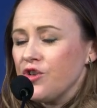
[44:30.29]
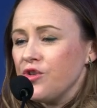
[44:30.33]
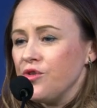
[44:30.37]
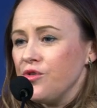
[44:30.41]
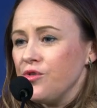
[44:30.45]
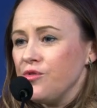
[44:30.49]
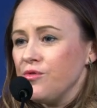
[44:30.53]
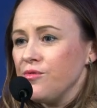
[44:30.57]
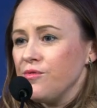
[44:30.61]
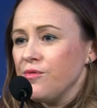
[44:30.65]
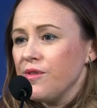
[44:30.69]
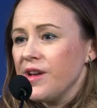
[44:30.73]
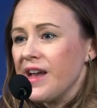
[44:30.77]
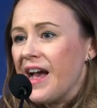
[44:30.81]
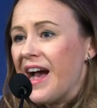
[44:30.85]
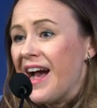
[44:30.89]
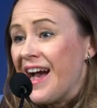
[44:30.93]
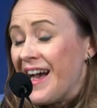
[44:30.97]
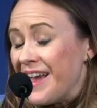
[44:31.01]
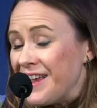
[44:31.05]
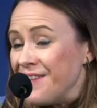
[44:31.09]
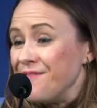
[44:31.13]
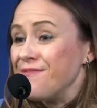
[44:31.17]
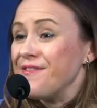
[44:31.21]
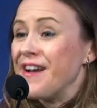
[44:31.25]
who
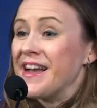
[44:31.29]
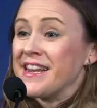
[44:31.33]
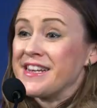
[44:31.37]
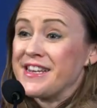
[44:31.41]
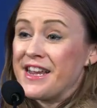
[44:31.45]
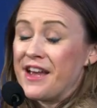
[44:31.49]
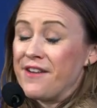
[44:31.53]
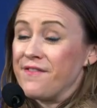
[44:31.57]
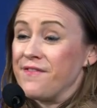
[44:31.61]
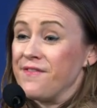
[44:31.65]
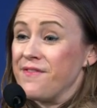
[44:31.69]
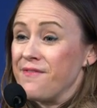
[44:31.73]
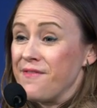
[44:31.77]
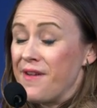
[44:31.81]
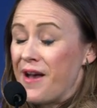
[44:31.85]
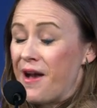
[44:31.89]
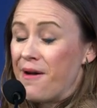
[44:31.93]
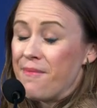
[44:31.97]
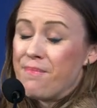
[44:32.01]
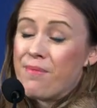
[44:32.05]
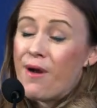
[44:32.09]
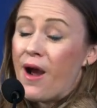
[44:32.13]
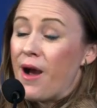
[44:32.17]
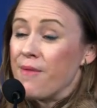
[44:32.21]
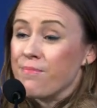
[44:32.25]
in fact
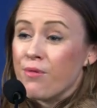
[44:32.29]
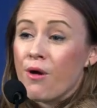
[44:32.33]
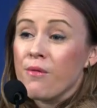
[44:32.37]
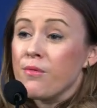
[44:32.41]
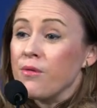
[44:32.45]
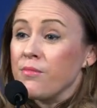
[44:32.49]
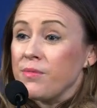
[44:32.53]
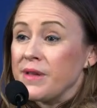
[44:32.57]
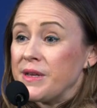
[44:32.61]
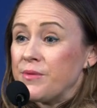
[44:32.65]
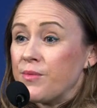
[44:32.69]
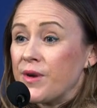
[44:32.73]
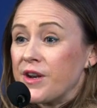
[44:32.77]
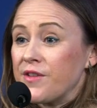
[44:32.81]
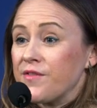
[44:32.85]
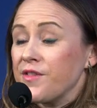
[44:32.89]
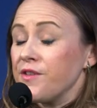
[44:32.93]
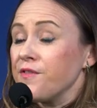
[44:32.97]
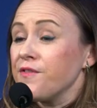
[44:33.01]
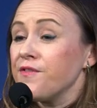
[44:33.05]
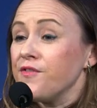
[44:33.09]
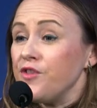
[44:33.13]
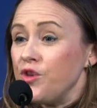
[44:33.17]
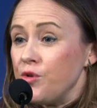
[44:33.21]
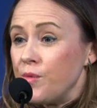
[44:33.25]
are probably one of
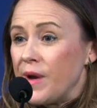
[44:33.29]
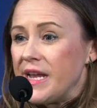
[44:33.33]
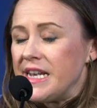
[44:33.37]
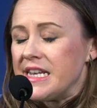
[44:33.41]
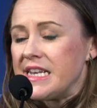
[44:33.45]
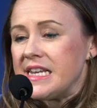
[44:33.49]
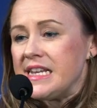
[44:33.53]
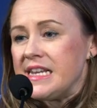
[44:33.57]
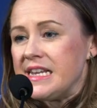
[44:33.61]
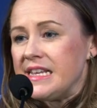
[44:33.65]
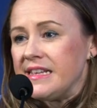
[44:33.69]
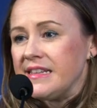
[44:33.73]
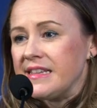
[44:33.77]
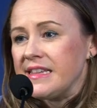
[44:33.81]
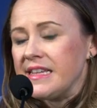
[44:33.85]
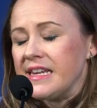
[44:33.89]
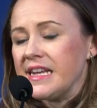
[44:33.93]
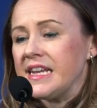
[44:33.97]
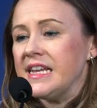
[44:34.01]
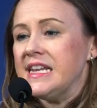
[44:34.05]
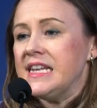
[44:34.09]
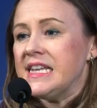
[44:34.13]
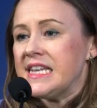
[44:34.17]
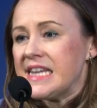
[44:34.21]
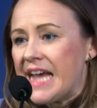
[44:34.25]
the few entities
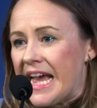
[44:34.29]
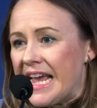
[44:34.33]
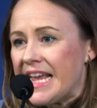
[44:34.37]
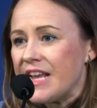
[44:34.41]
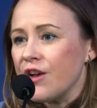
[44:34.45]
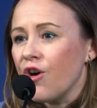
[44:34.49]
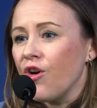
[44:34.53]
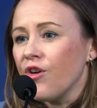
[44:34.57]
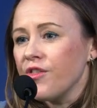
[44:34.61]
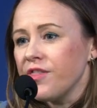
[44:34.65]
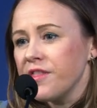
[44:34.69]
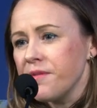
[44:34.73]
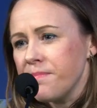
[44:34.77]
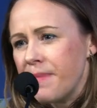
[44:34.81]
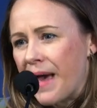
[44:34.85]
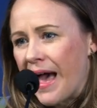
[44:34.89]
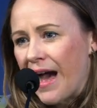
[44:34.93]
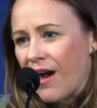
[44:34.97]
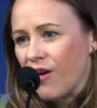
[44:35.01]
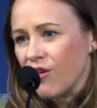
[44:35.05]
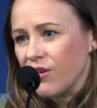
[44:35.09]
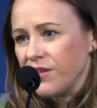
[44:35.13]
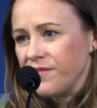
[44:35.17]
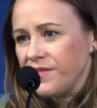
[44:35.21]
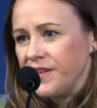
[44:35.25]
that can take on the
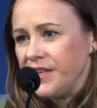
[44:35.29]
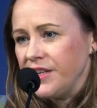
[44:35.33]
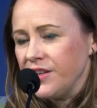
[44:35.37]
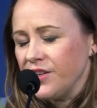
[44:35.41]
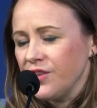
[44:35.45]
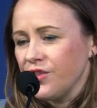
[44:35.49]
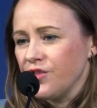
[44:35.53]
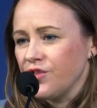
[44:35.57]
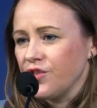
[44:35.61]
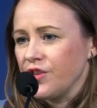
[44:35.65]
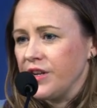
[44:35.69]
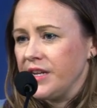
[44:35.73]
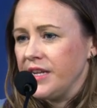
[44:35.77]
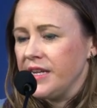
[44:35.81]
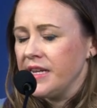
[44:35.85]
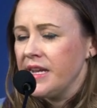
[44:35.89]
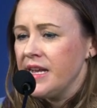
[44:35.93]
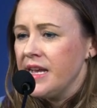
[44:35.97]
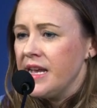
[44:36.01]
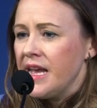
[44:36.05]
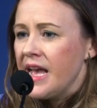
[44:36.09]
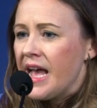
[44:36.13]
power of industry,